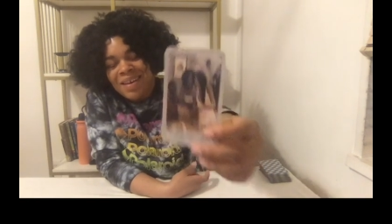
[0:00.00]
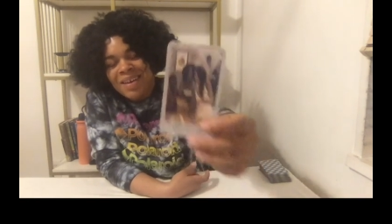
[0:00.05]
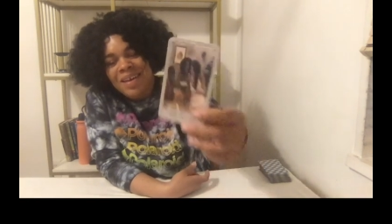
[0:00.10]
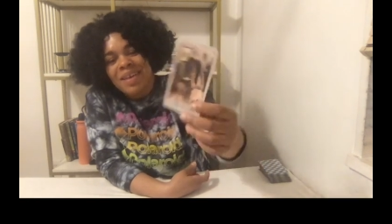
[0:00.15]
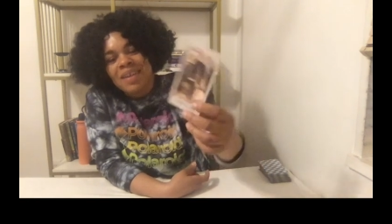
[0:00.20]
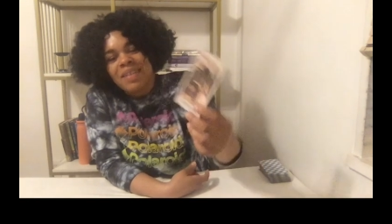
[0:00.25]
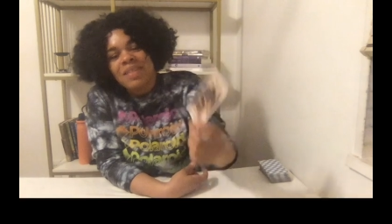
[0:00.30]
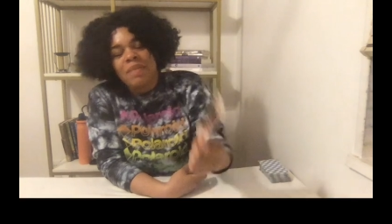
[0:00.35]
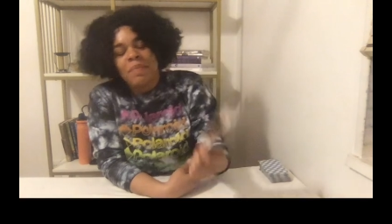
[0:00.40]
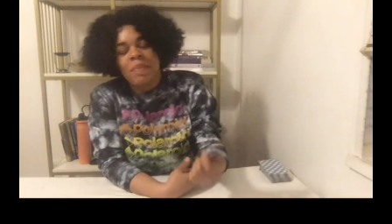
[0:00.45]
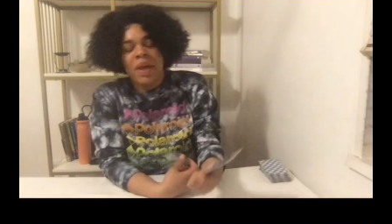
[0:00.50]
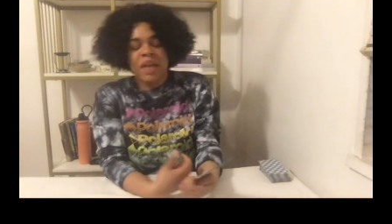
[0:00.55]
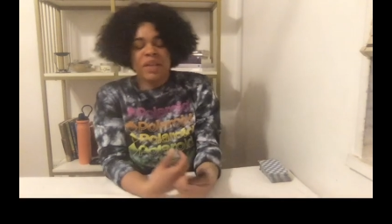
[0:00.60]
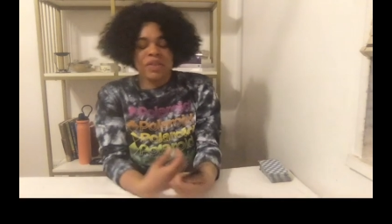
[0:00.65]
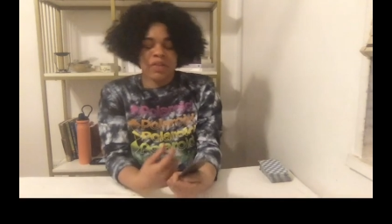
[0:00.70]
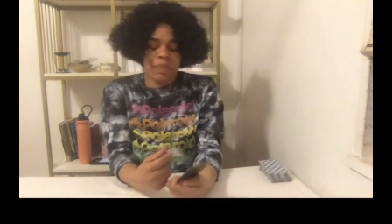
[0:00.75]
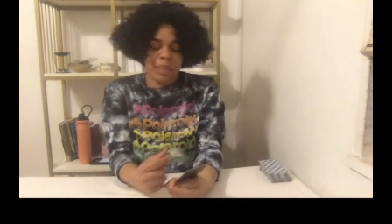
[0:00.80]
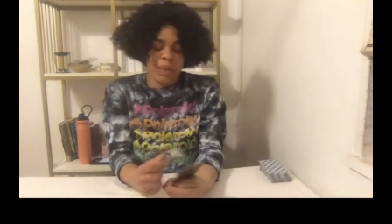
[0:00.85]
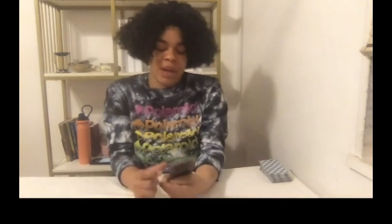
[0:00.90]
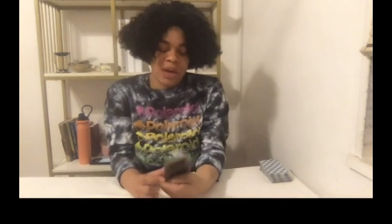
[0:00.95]
The Page
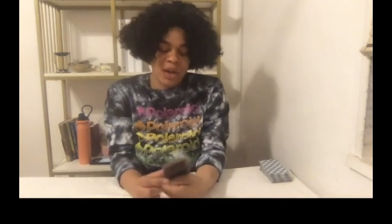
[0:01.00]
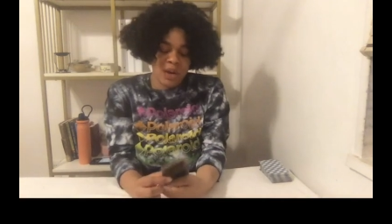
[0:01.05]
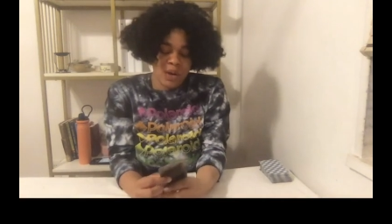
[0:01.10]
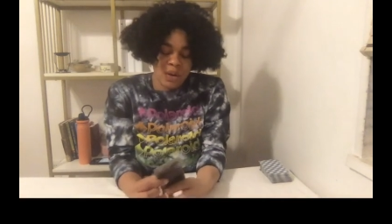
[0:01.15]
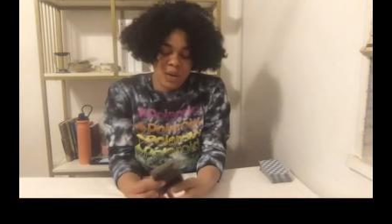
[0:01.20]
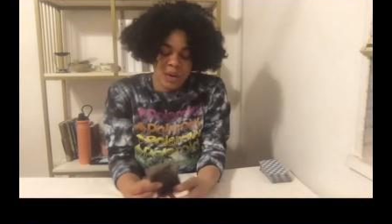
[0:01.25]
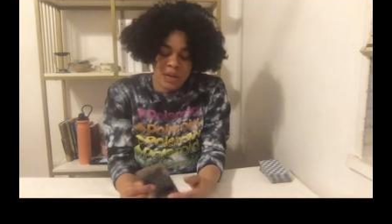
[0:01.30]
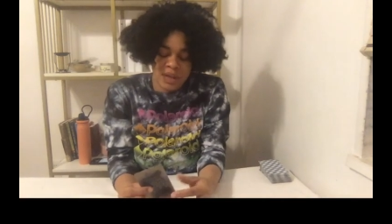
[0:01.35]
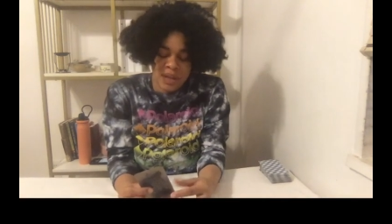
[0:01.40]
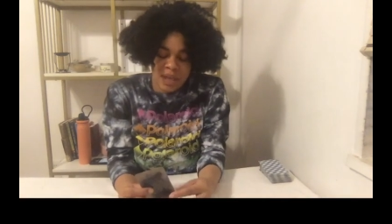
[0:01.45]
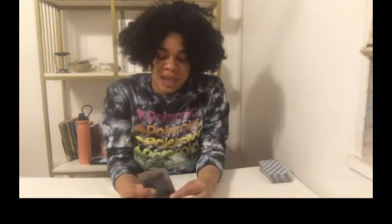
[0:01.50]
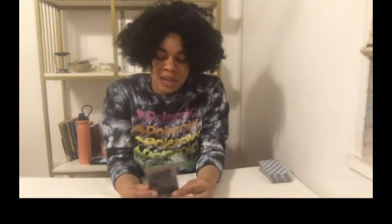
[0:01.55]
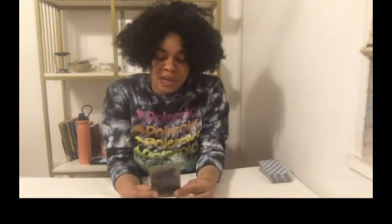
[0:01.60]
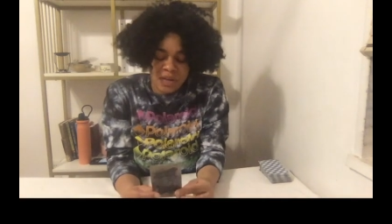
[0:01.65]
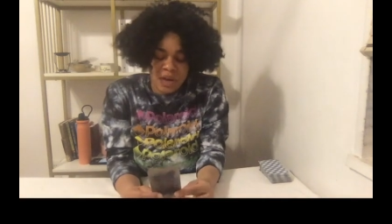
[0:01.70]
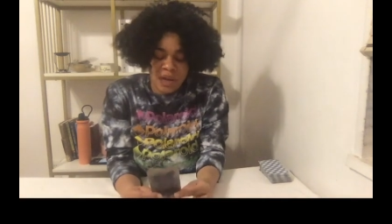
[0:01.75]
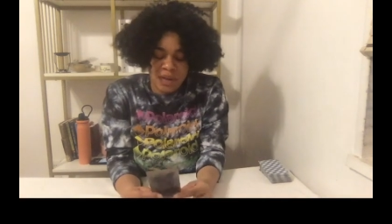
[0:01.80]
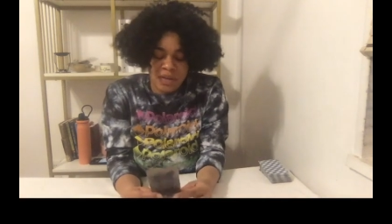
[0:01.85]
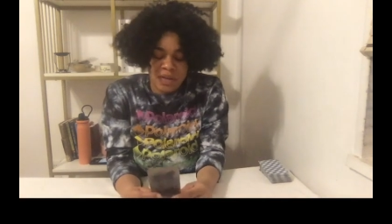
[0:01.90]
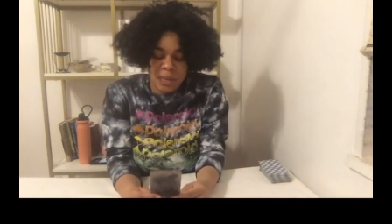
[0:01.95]
of Pentacles
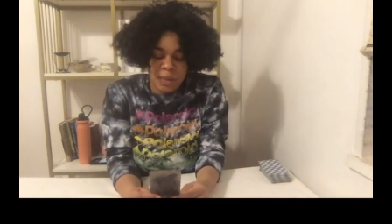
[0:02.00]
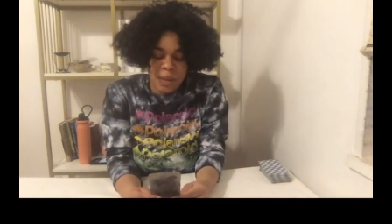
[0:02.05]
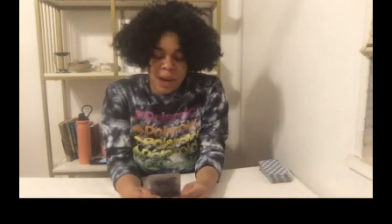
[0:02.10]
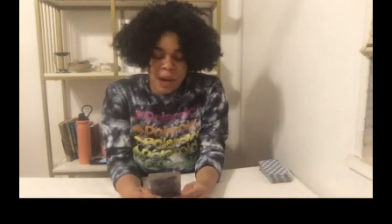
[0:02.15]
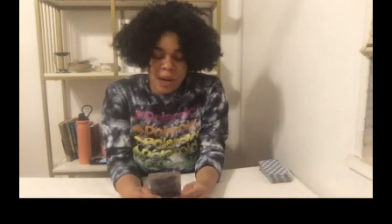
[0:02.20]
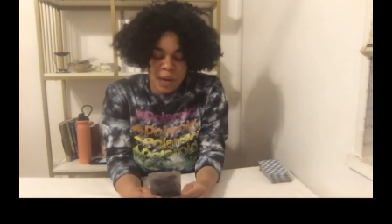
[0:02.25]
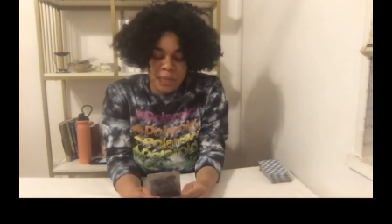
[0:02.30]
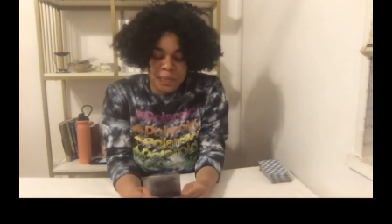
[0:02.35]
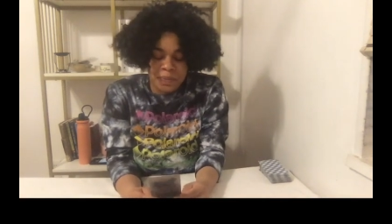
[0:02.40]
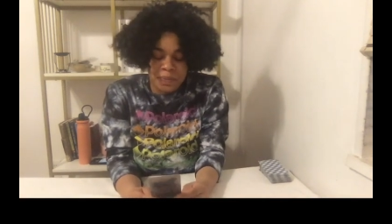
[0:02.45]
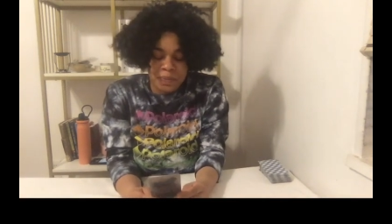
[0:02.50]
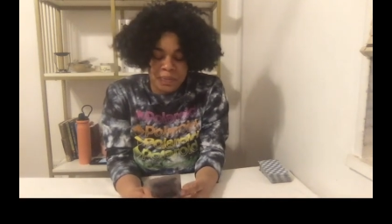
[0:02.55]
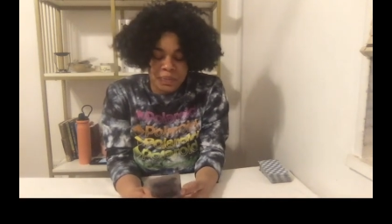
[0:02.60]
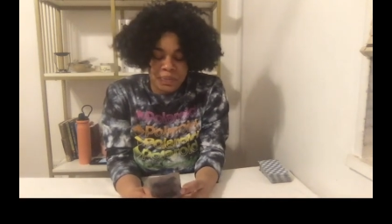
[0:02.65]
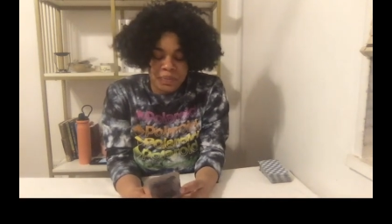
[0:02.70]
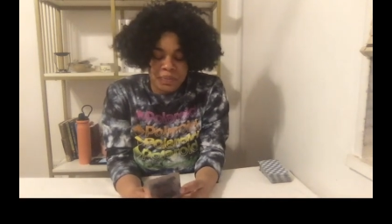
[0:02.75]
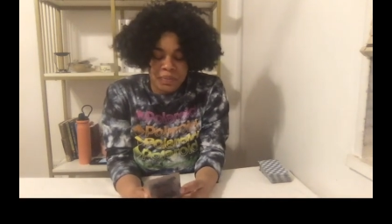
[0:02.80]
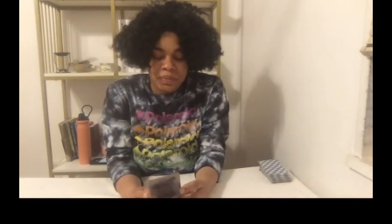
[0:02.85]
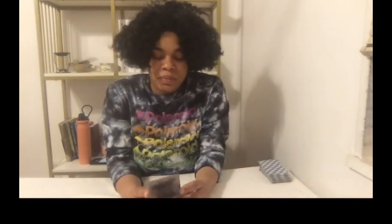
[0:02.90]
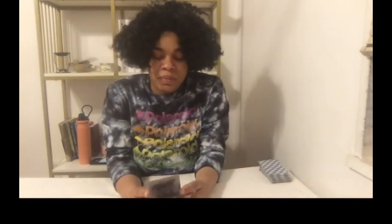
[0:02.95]
talks about
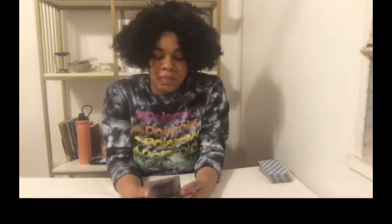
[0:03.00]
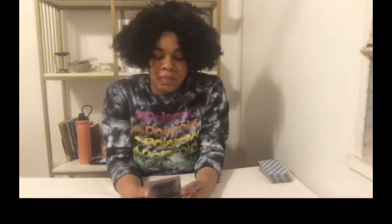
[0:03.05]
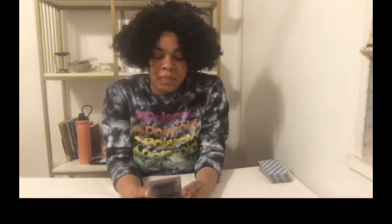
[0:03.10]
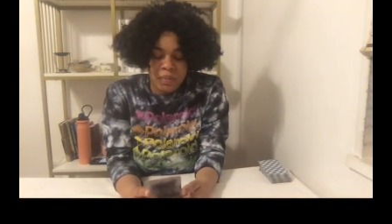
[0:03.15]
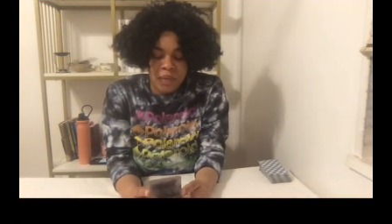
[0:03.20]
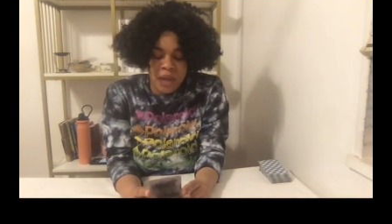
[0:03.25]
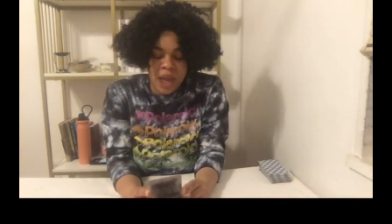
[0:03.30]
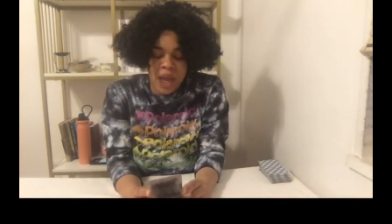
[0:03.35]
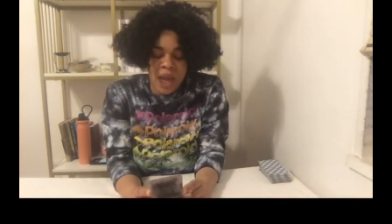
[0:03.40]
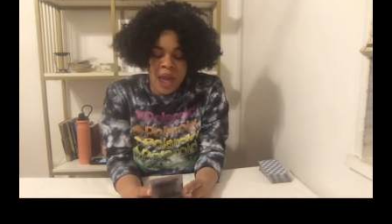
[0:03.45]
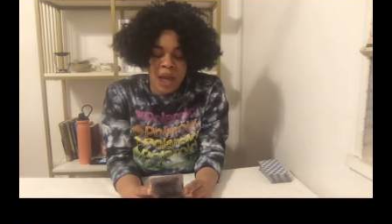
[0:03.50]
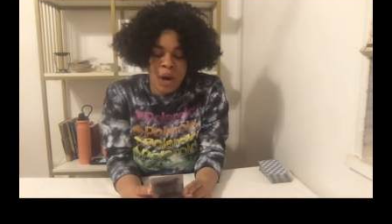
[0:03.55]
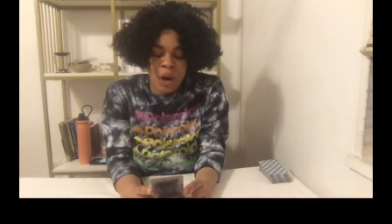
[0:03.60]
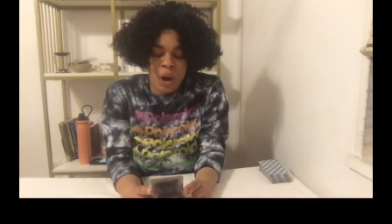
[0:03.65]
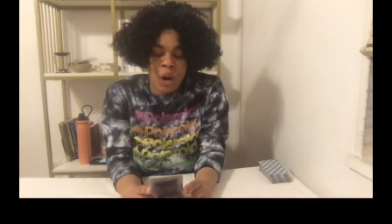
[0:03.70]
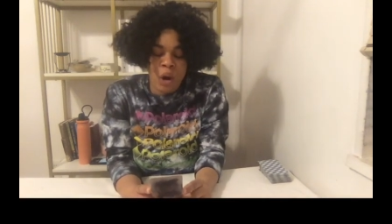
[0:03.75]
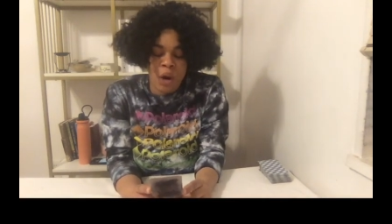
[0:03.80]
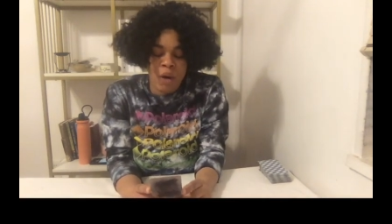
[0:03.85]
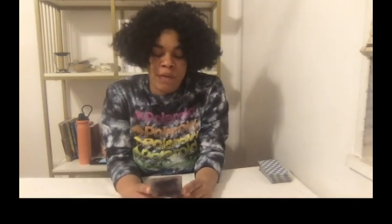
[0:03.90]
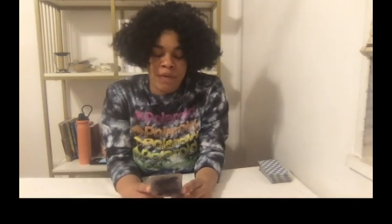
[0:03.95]
an
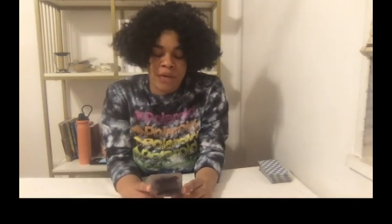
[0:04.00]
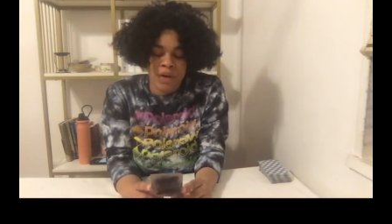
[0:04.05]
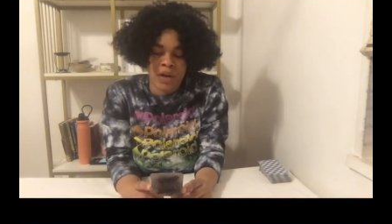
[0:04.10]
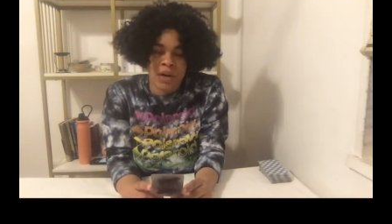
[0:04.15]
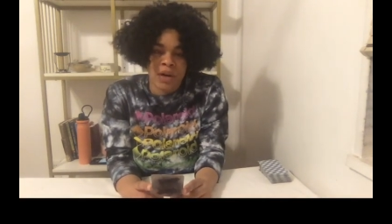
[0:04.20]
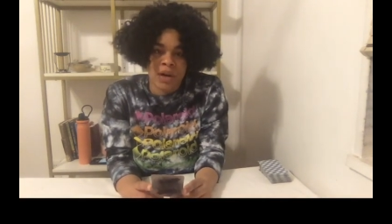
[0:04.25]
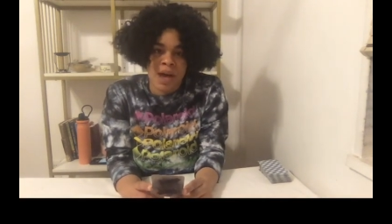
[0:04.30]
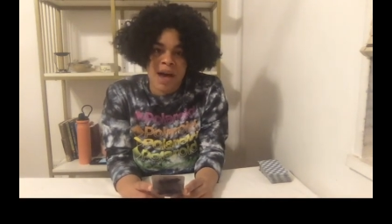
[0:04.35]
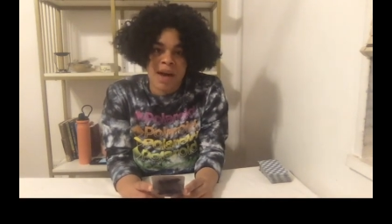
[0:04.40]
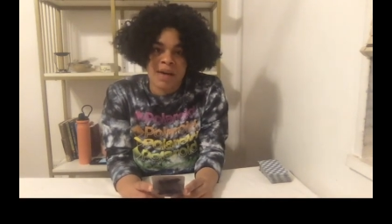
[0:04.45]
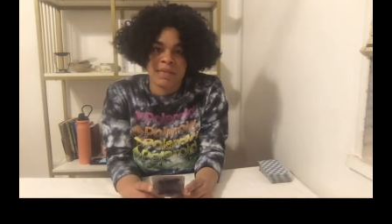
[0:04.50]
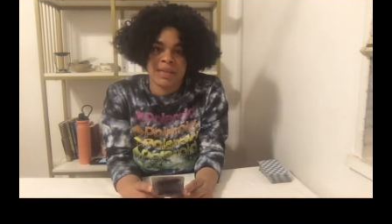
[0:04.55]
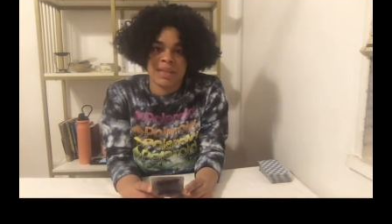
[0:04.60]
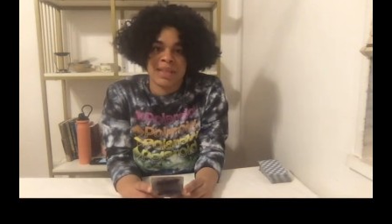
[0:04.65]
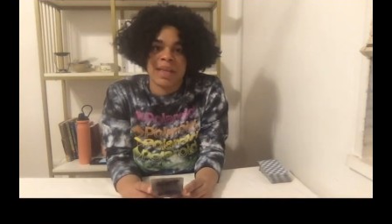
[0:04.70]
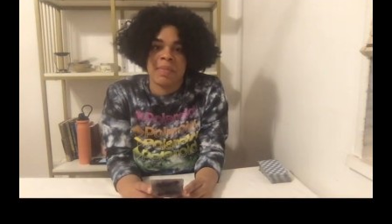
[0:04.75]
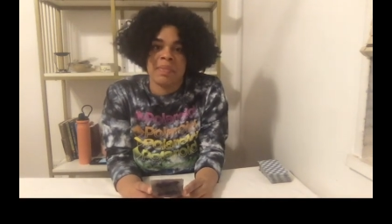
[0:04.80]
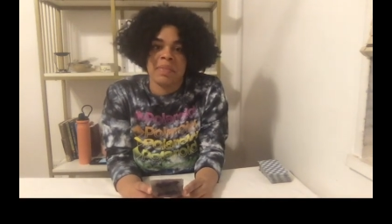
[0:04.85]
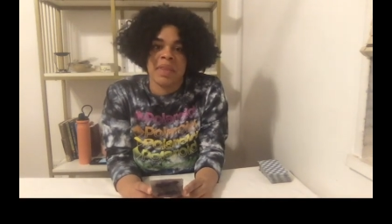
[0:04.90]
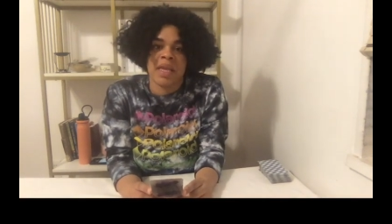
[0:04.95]
offer of
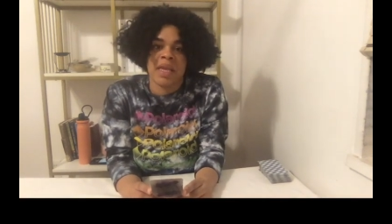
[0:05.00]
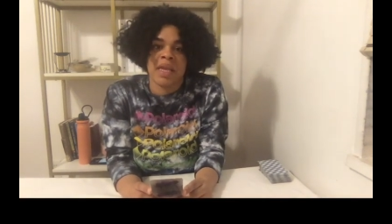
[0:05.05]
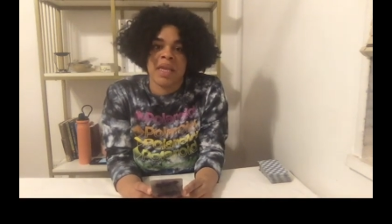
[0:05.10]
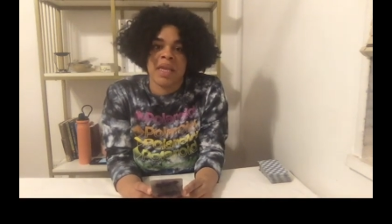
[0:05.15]
something